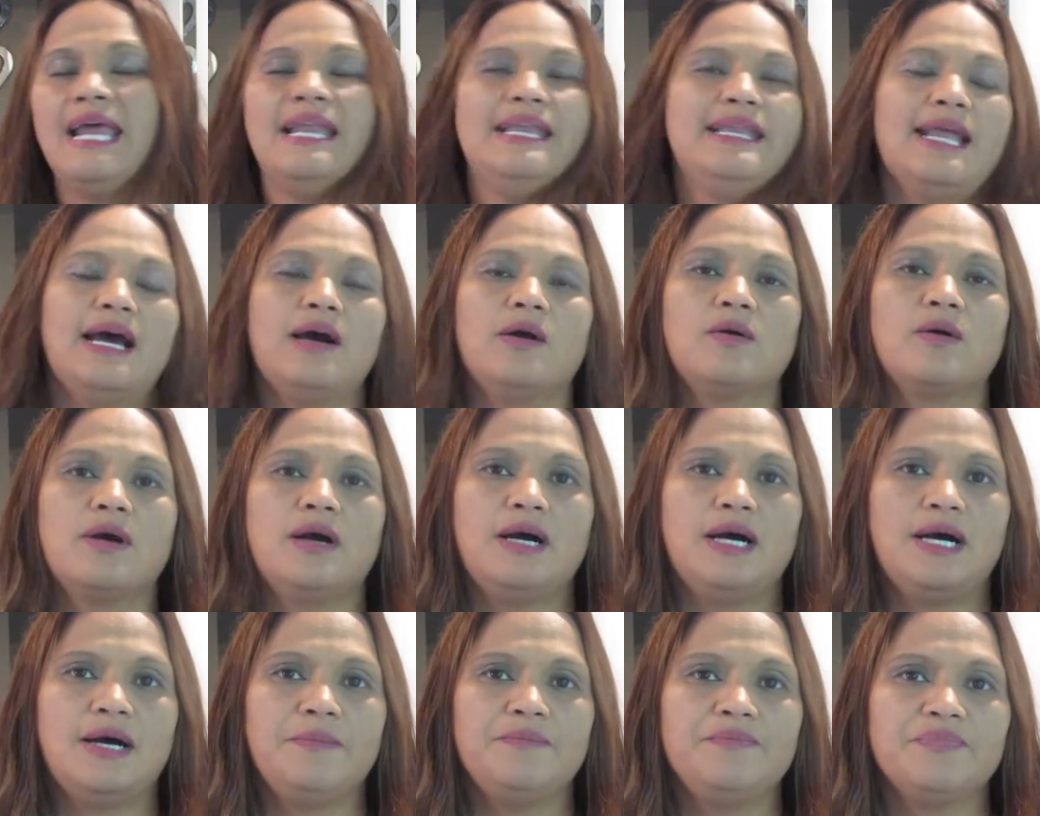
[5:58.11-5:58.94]

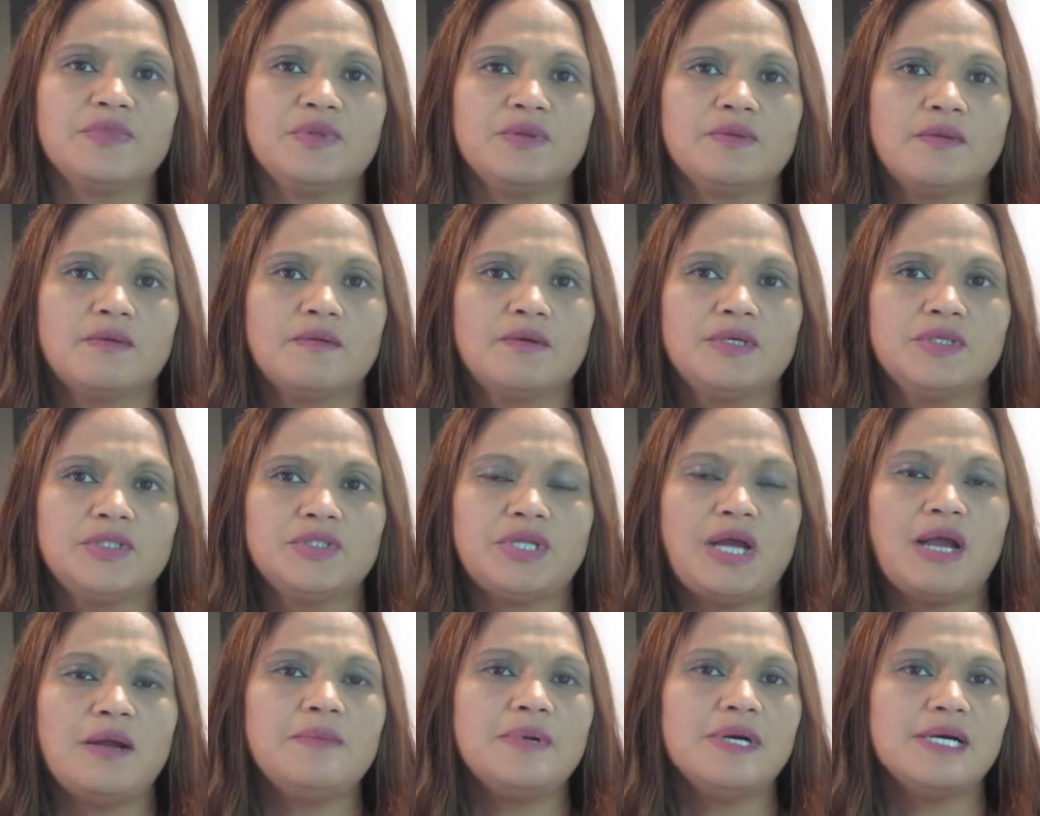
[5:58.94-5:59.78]
Now,
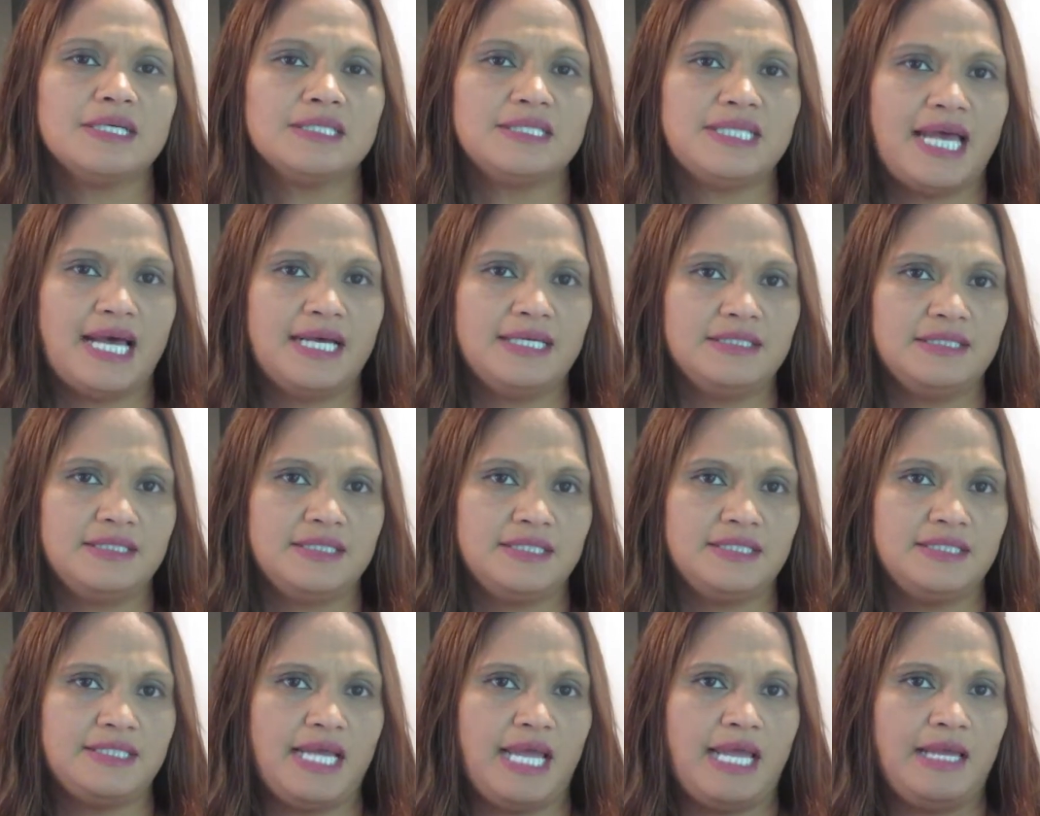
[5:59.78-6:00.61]
Starbucks has
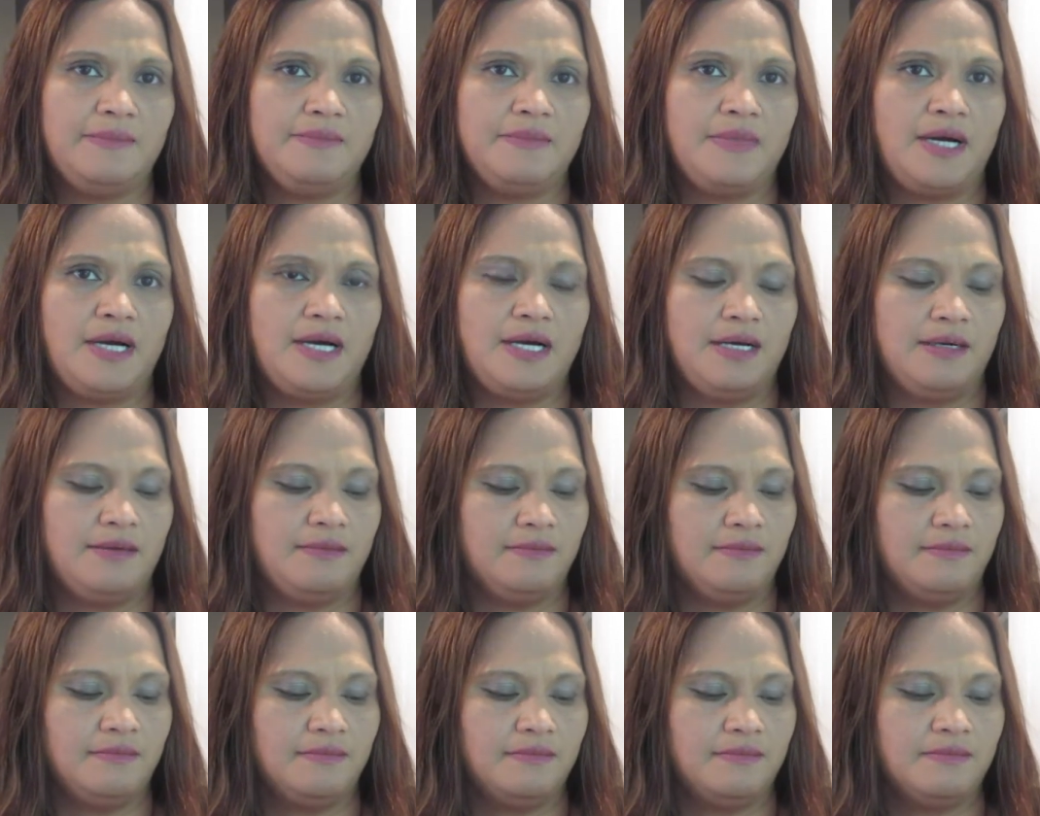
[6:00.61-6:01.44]
the same
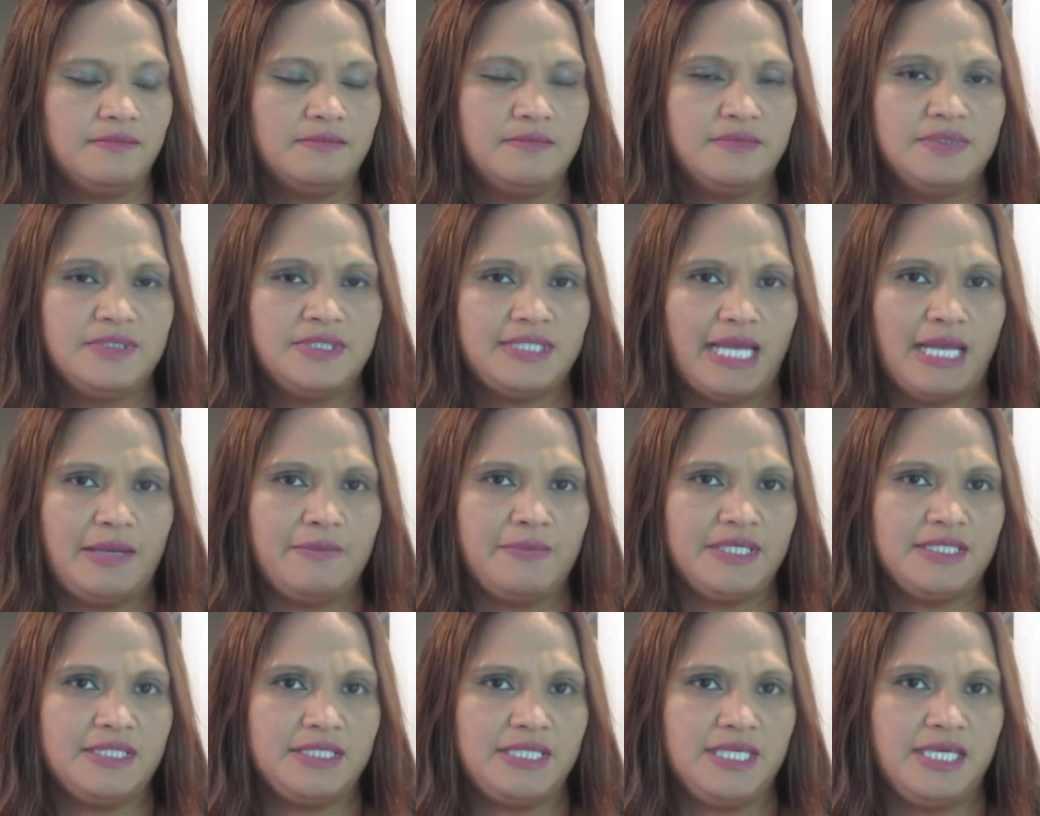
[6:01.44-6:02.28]

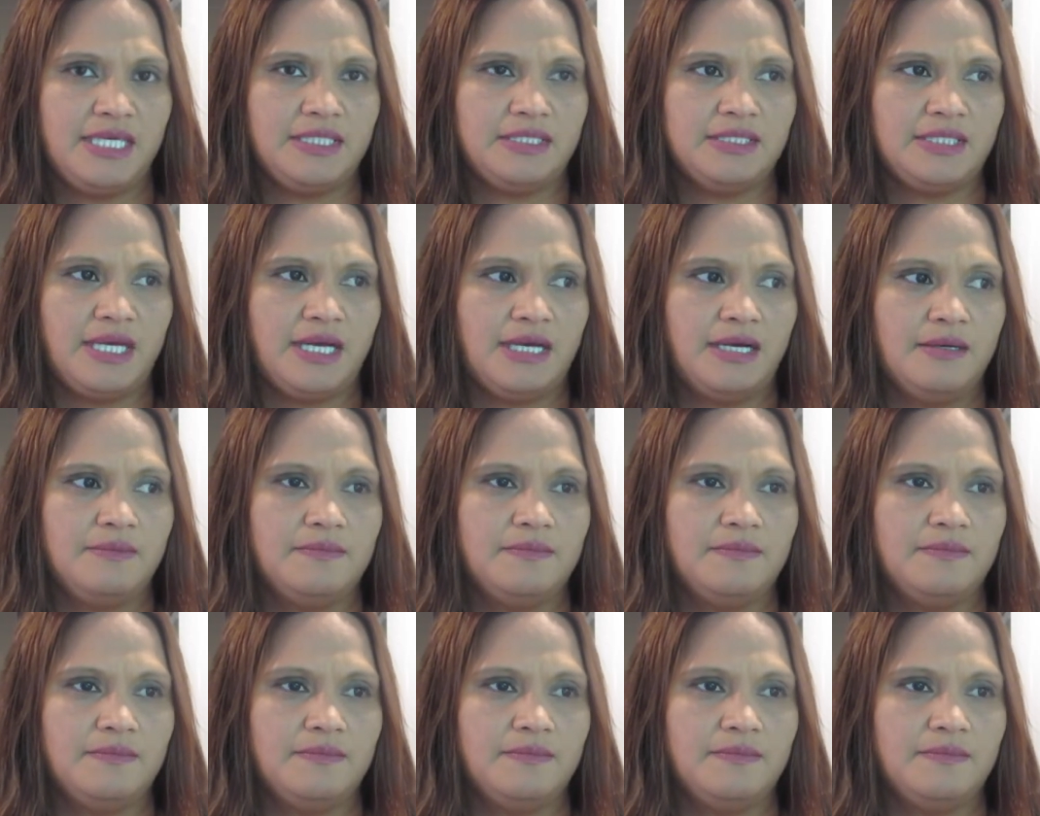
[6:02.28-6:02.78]
same as this.